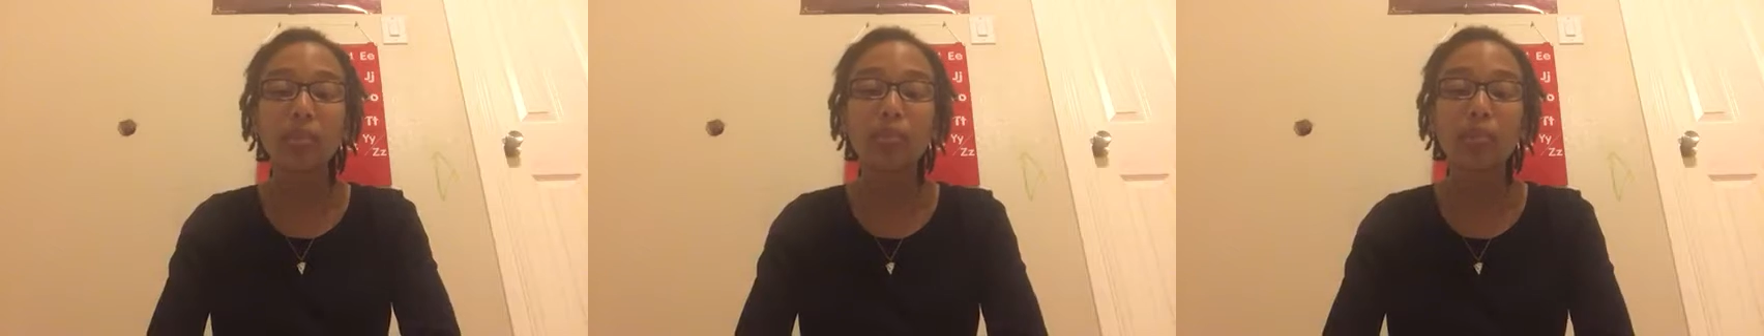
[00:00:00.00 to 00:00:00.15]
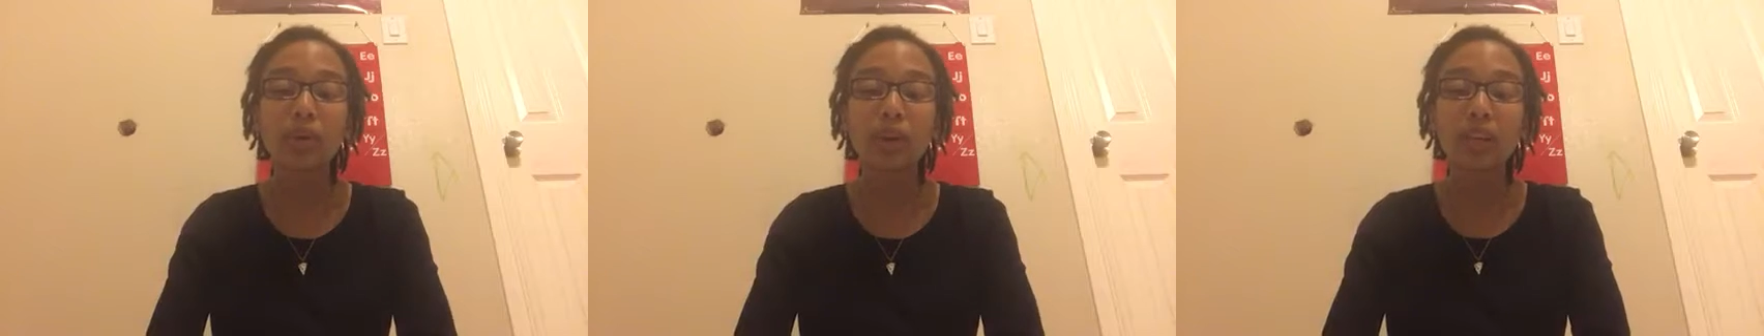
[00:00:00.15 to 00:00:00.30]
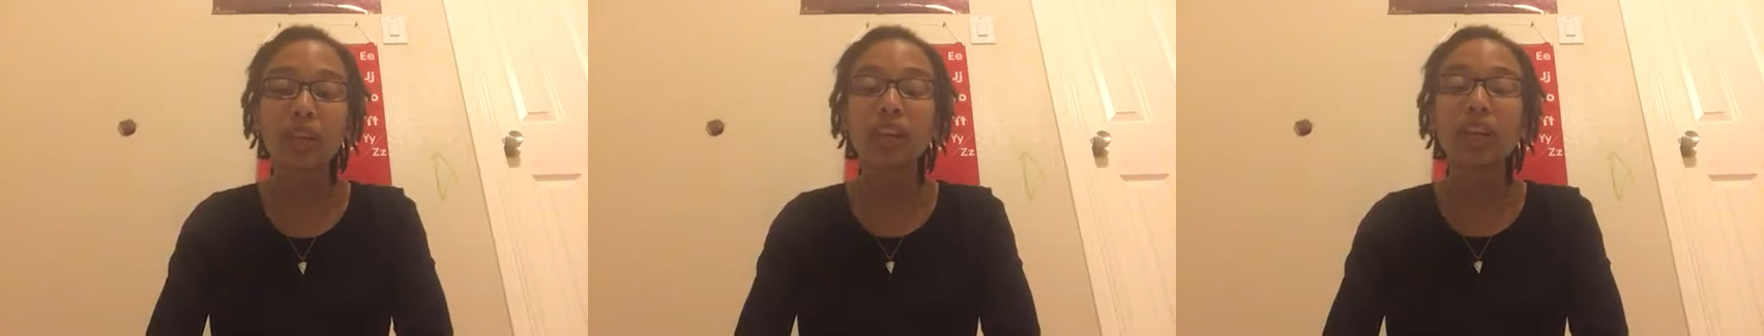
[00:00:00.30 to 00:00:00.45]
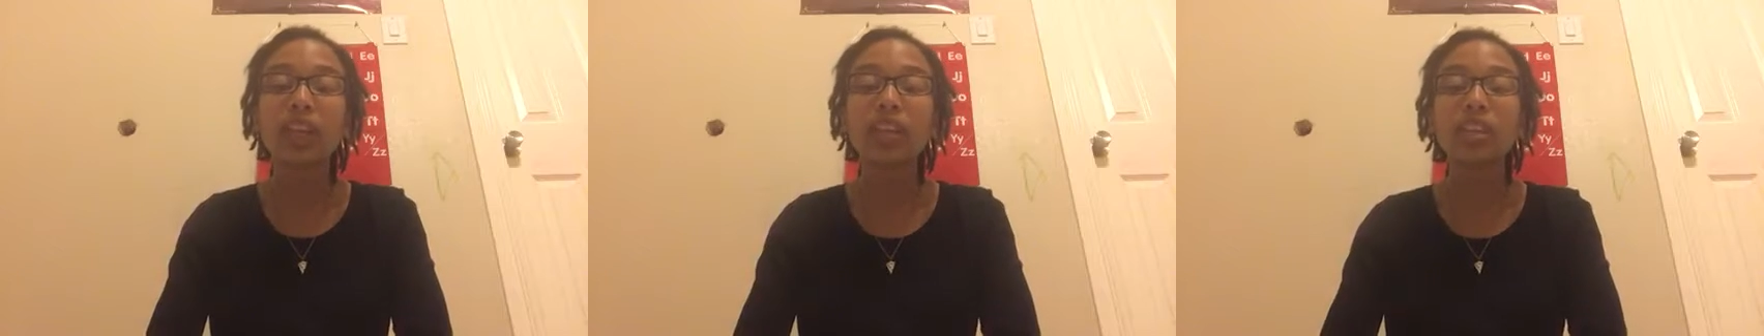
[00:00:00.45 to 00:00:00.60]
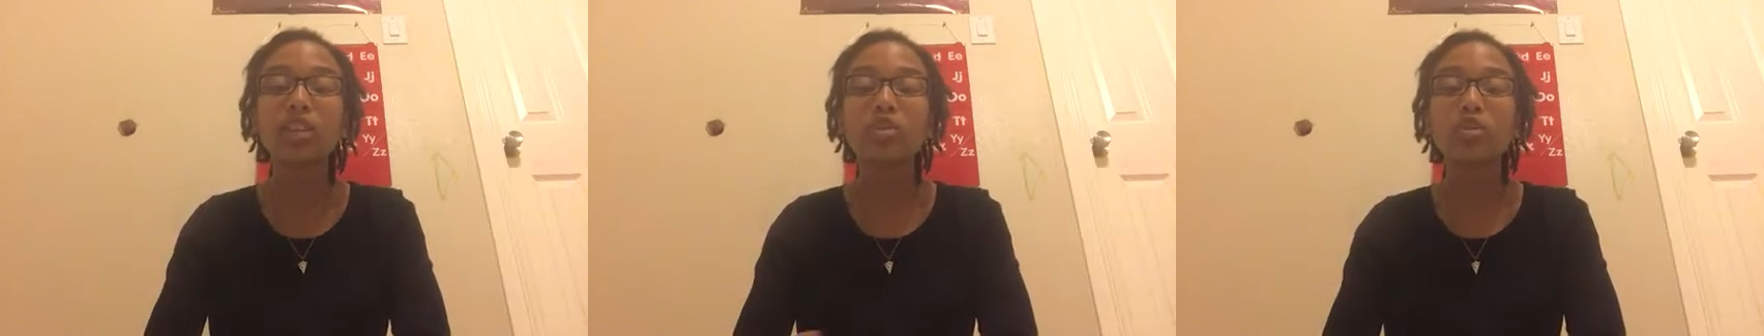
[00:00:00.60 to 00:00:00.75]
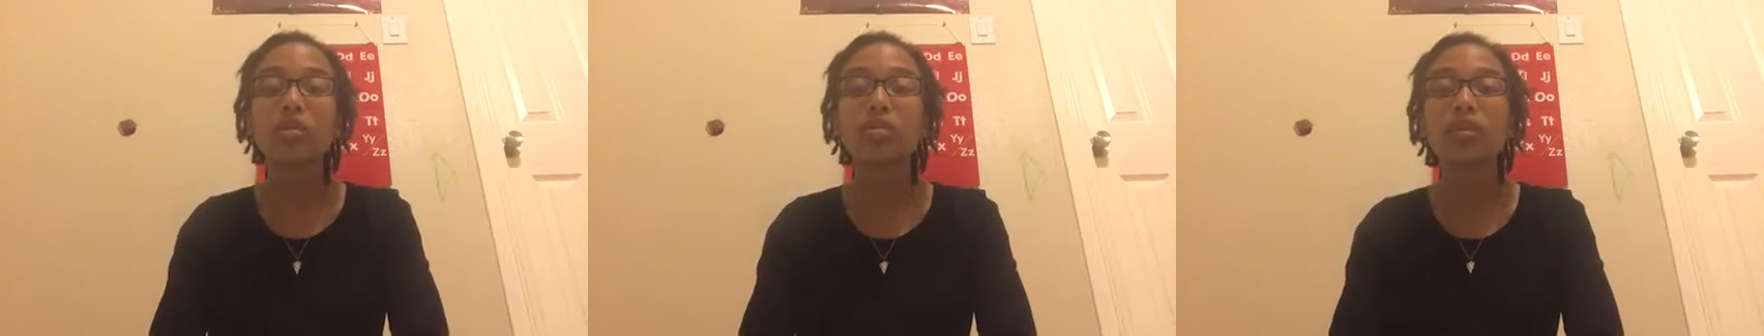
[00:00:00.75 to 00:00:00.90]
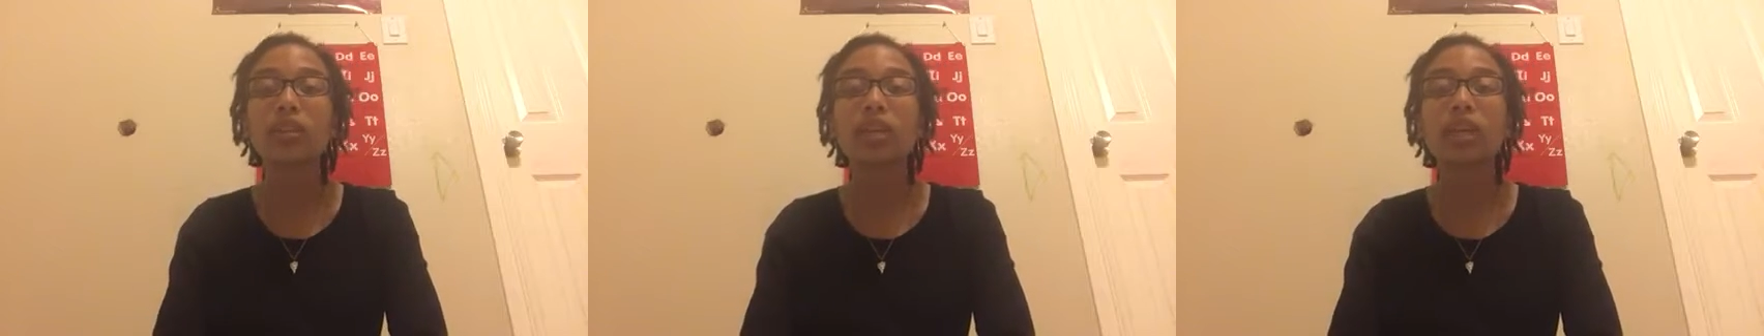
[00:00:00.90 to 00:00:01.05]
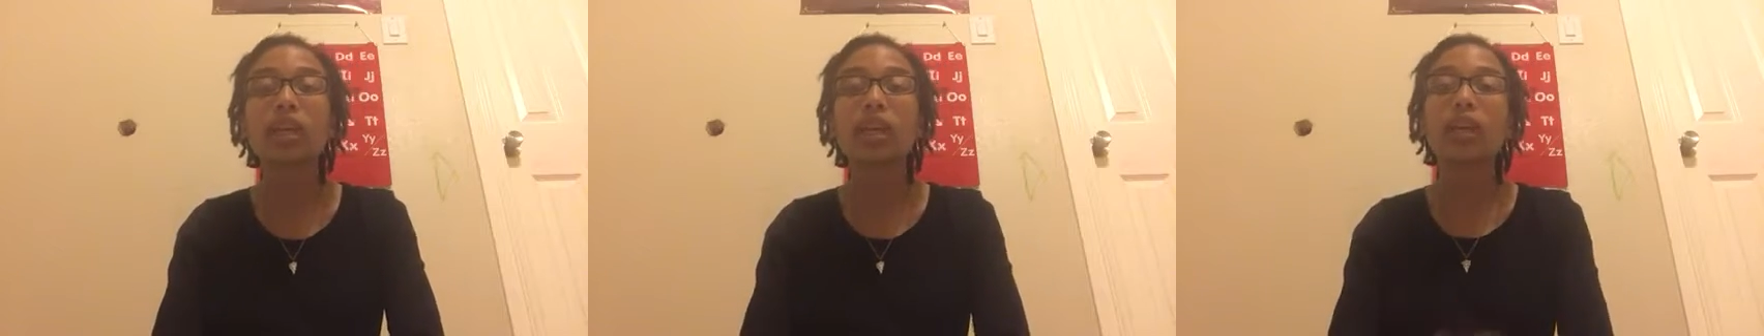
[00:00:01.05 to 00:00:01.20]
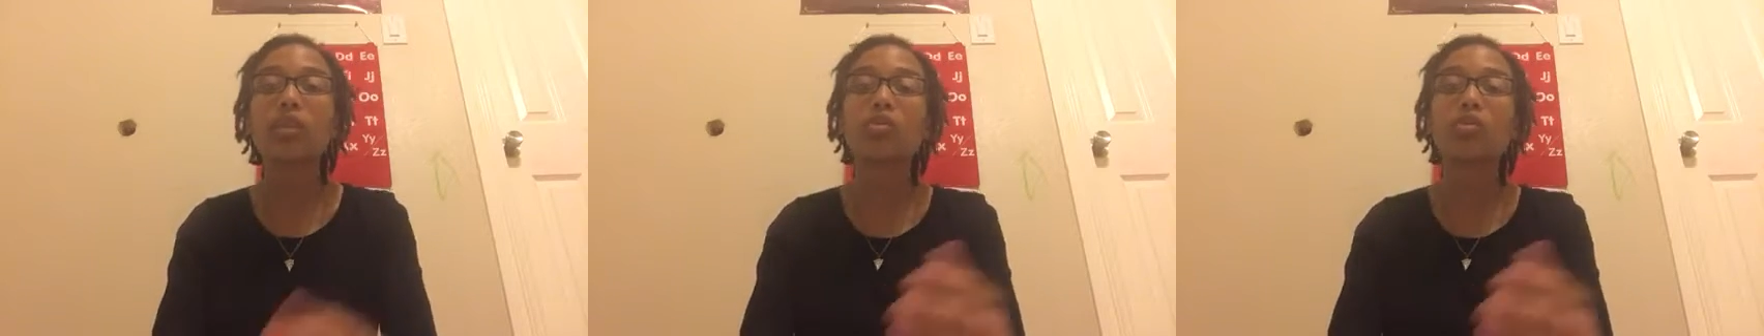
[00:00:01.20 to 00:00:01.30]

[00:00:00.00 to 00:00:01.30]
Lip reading: breaking, swiveling,